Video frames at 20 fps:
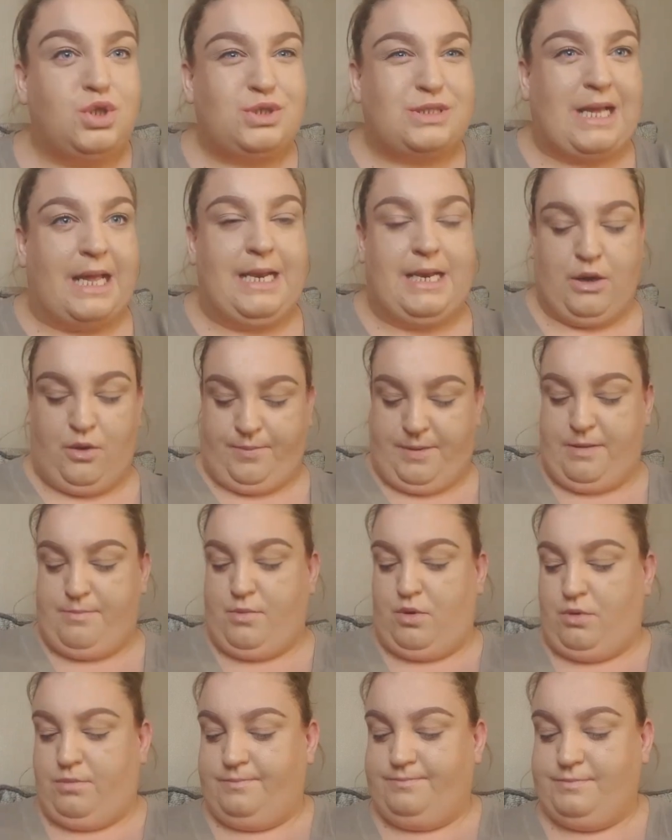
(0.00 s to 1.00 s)
just that little
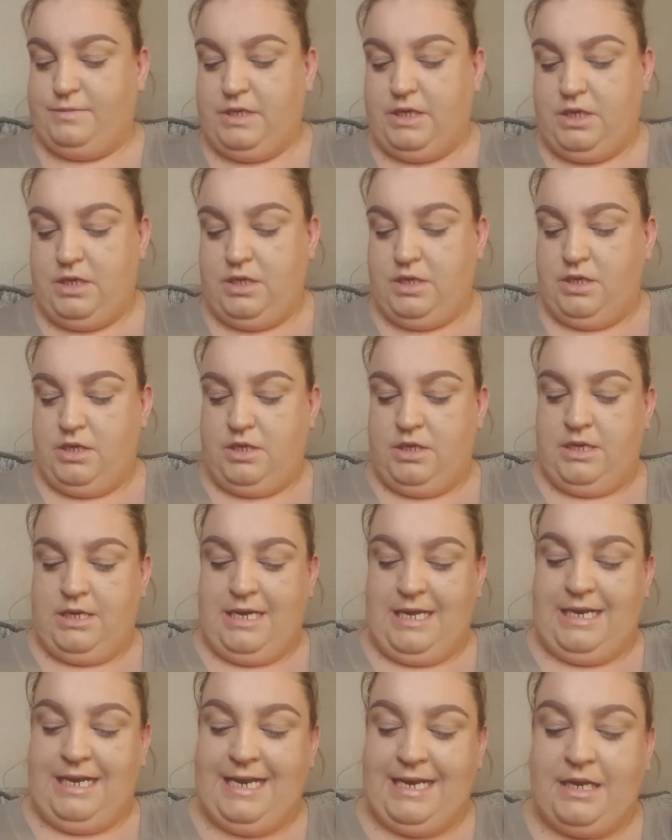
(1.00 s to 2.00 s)
bit more.
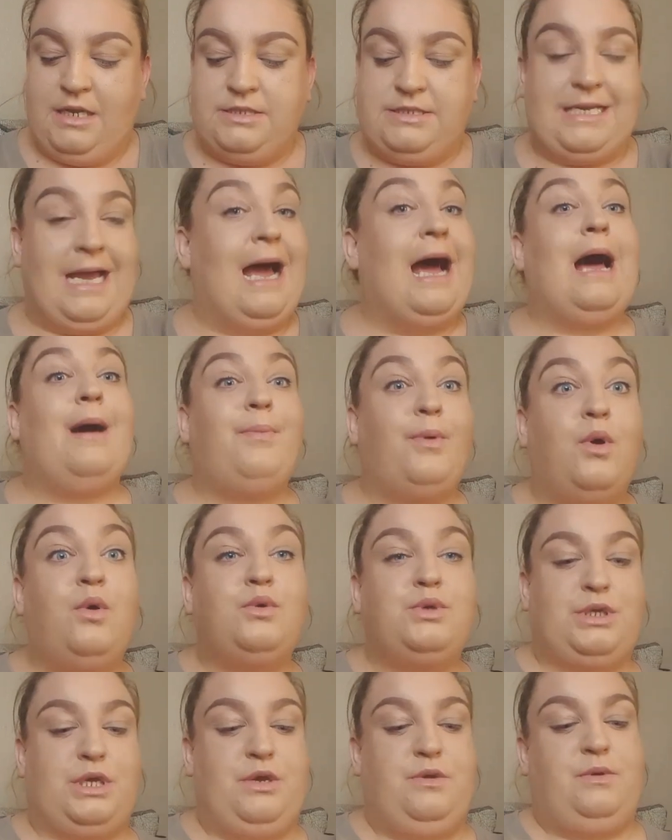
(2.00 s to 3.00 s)
A little dab
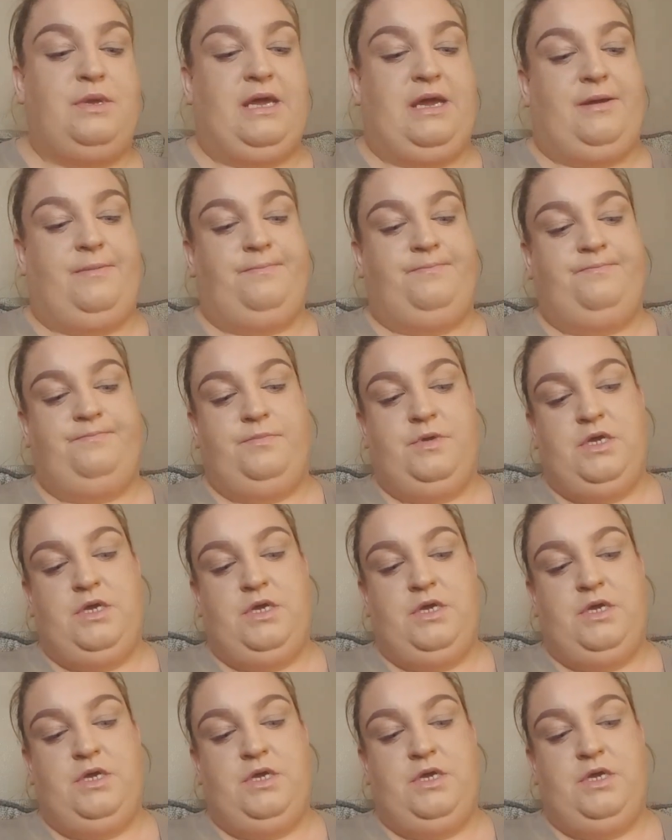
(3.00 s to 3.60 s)
will do, yeah.